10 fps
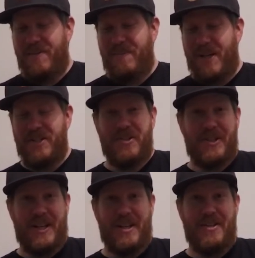Make
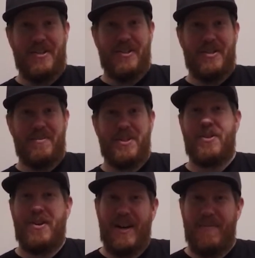sure that you do
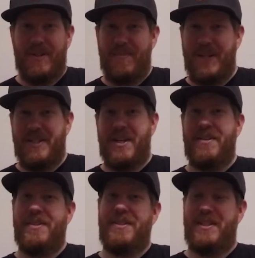subscribe to my
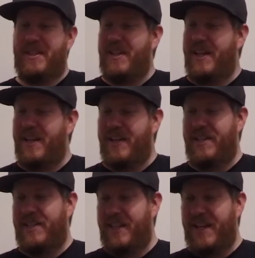channel so that you
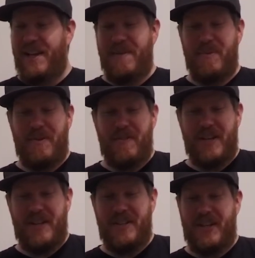can see more
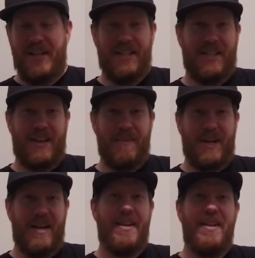videos like this coming
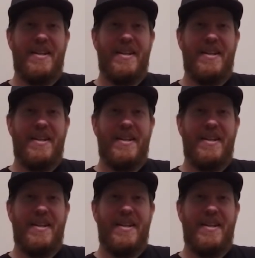out,